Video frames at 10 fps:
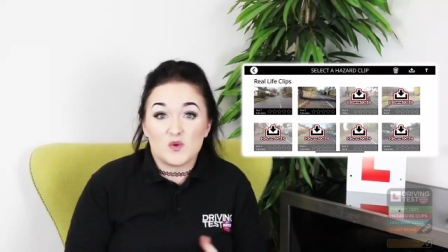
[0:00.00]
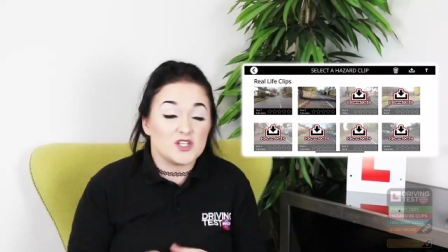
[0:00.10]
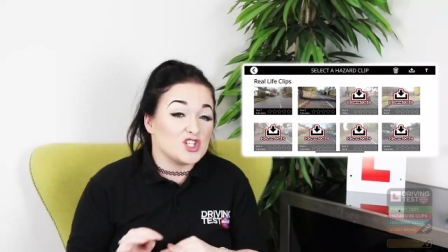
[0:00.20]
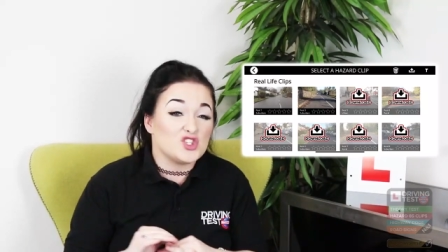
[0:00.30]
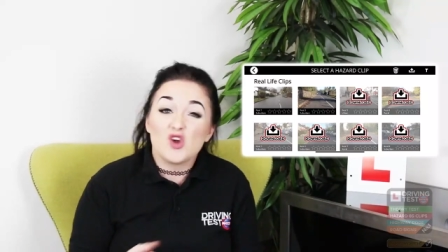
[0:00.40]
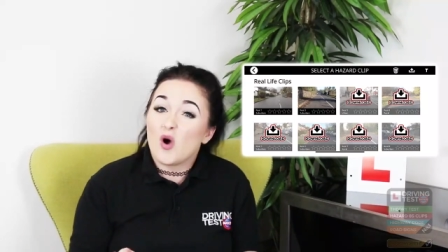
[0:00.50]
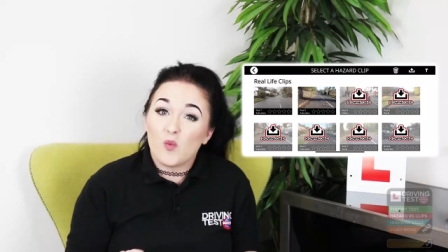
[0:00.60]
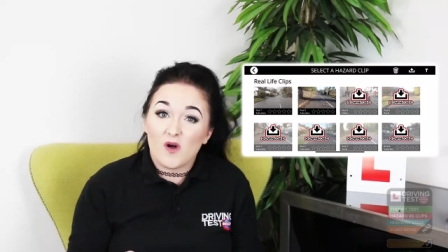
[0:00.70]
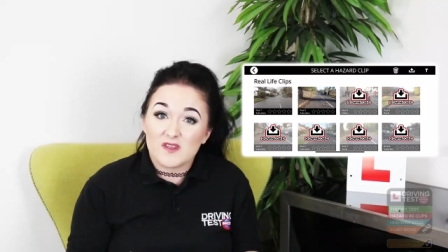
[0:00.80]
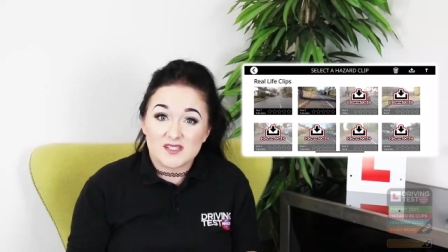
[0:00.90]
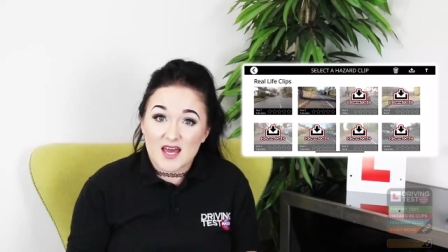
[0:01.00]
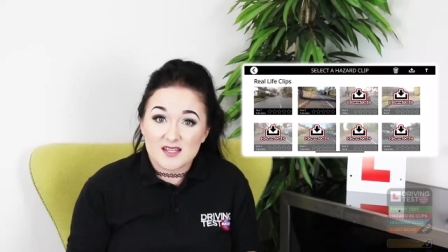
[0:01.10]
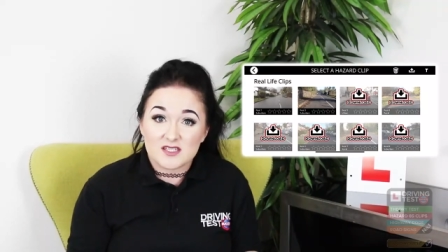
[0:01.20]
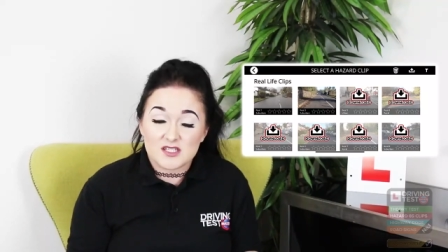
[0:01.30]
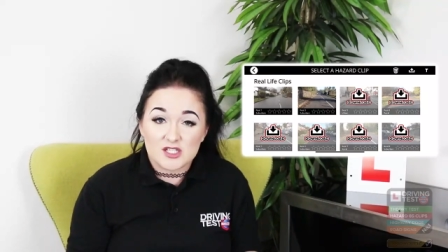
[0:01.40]
which is not what the
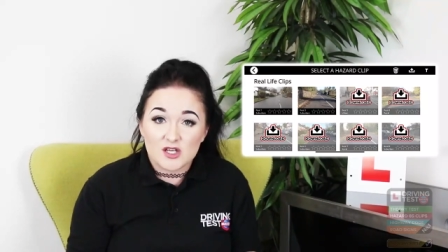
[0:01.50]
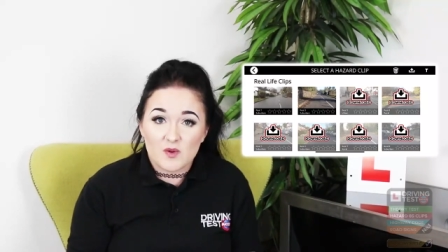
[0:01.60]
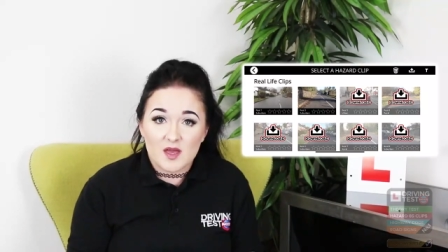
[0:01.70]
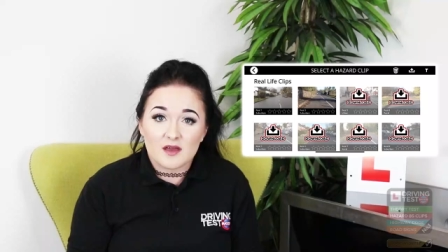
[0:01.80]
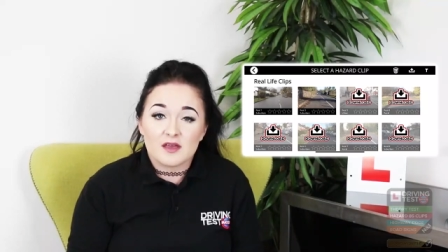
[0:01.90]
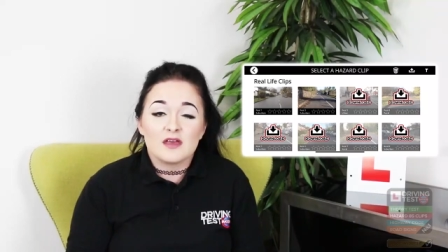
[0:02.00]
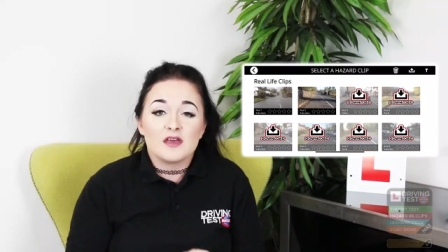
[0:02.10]
test is doing.